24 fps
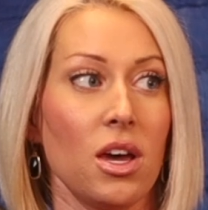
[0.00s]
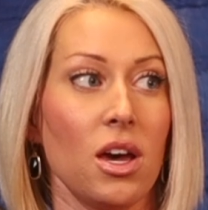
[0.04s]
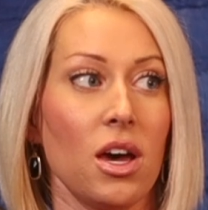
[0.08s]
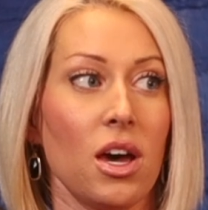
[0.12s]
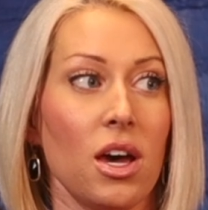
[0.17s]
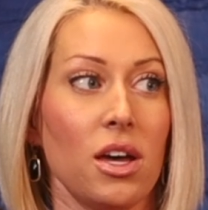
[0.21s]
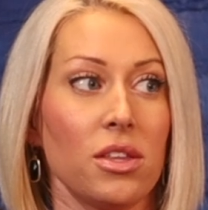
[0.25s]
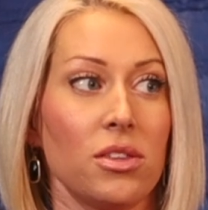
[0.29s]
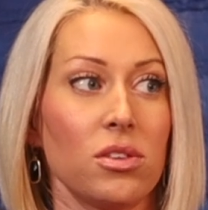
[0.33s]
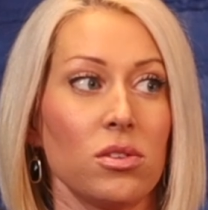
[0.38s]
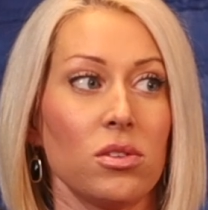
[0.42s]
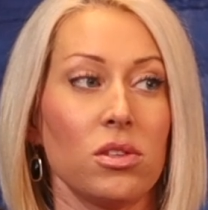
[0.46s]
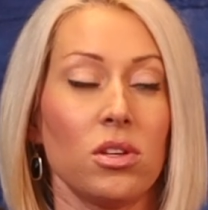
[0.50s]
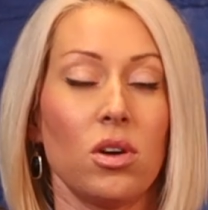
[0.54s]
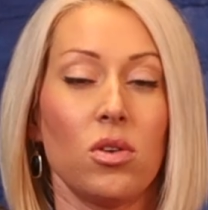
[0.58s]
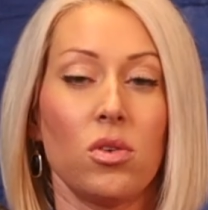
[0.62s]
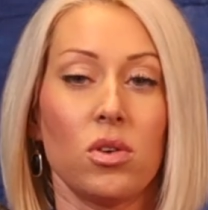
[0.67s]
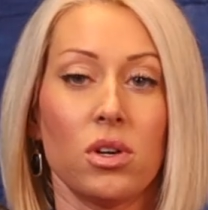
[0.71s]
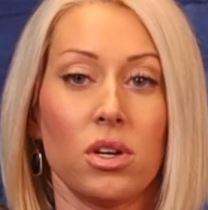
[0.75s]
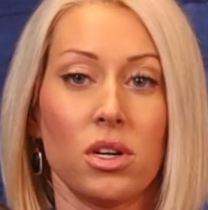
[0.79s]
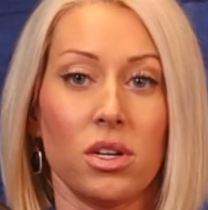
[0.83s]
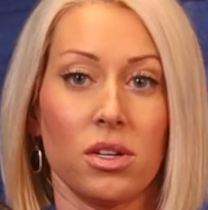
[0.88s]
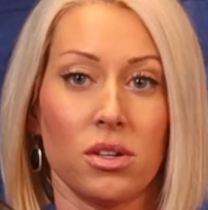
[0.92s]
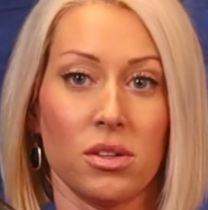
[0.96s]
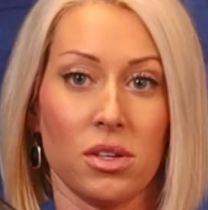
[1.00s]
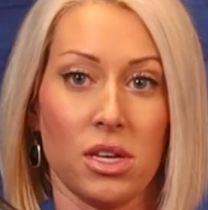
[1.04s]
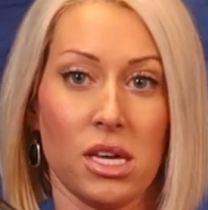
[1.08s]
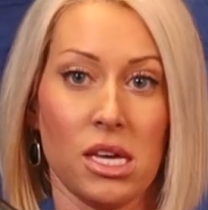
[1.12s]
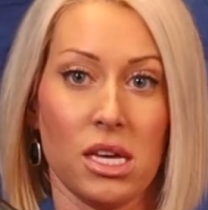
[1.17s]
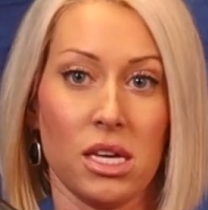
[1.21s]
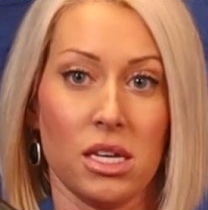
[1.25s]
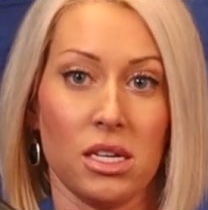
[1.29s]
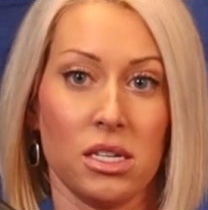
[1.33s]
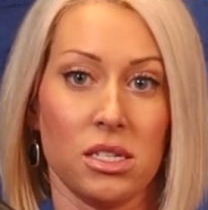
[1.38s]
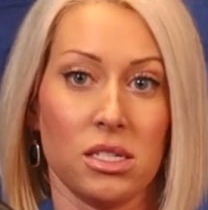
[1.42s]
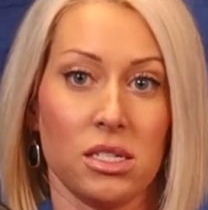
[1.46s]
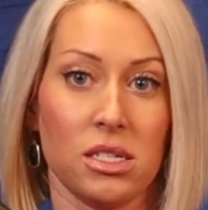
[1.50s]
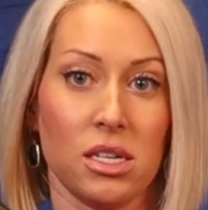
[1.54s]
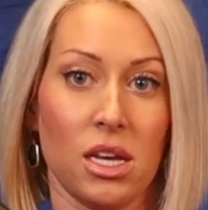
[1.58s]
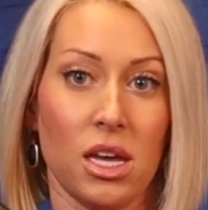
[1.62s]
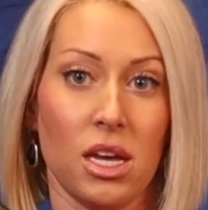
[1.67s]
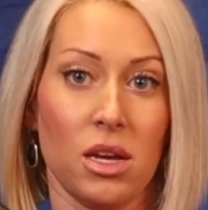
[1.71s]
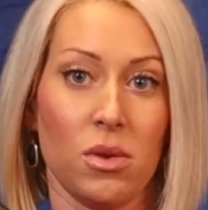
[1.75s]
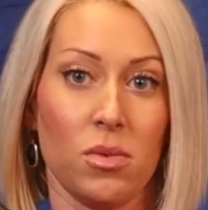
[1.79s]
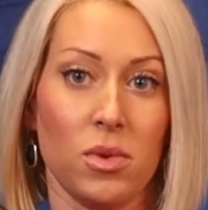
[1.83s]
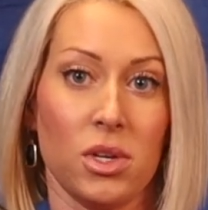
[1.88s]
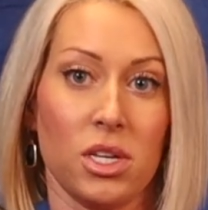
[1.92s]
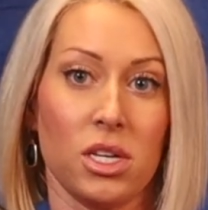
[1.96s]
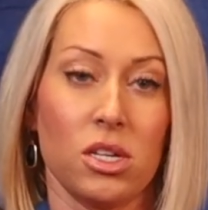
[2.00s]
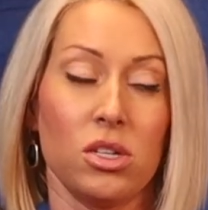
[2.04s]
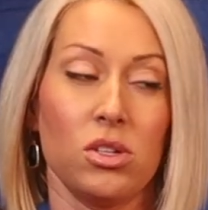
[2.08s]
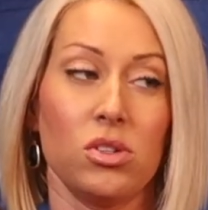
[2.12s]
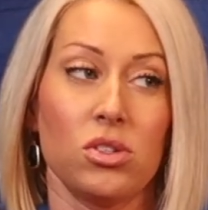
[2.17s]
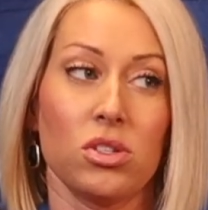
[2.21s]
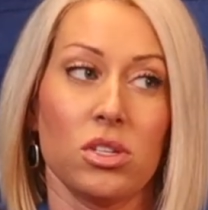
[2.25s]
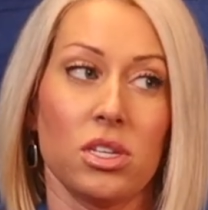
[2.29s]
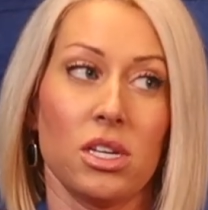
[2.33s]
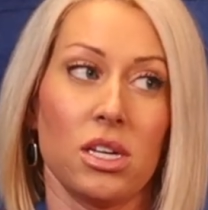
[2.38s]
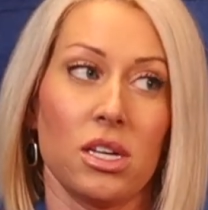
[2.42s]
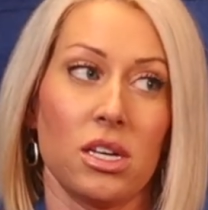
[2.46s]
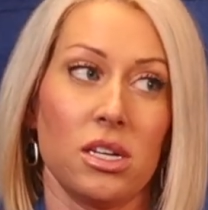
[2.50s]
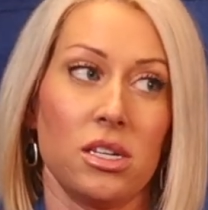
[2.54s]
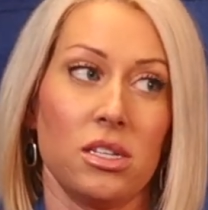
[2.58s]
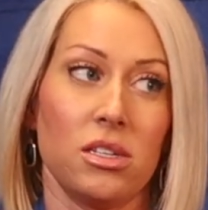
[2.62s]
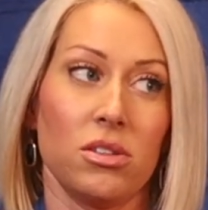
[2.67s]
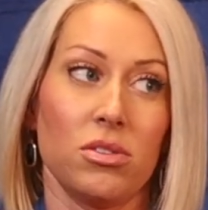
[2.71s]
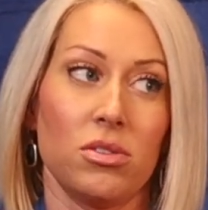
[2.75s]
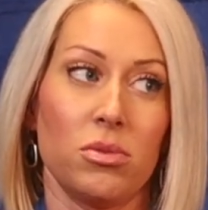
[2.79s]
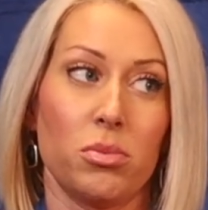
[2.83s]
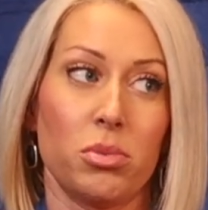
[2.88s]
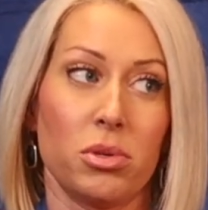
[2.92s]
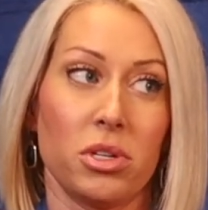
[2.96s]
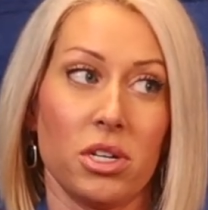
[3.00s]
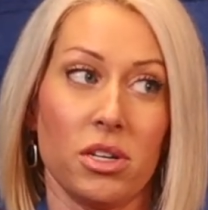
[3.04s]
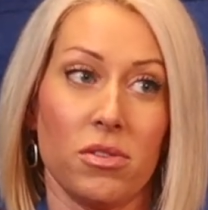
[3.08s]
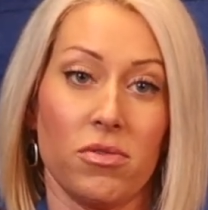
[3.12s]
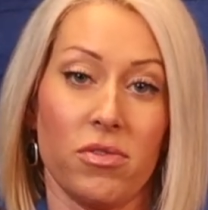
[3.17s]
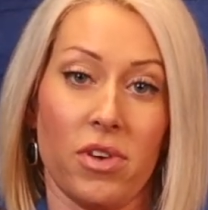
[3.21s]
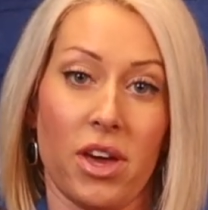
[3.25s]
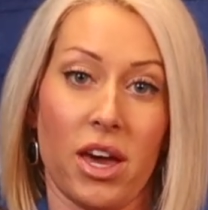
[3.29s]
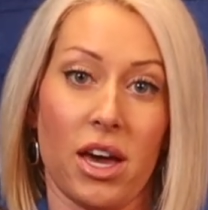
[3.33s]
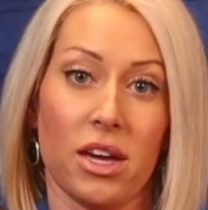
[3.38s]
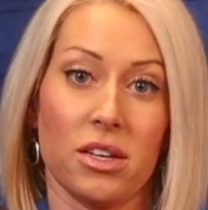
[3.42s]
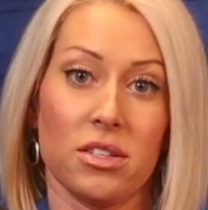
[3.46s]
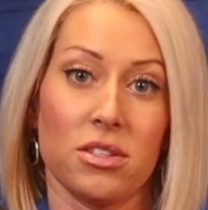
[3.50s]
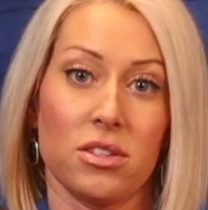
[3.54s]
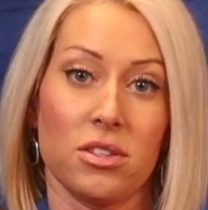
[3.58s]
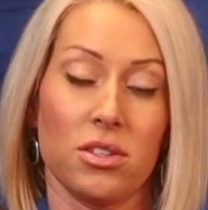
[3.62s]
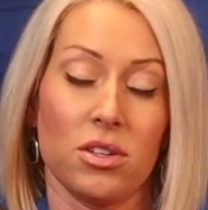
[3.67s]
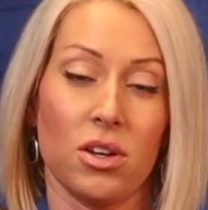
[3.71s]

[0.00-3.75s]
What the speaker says: at the lower end, and we can usually get a deal pretty fast.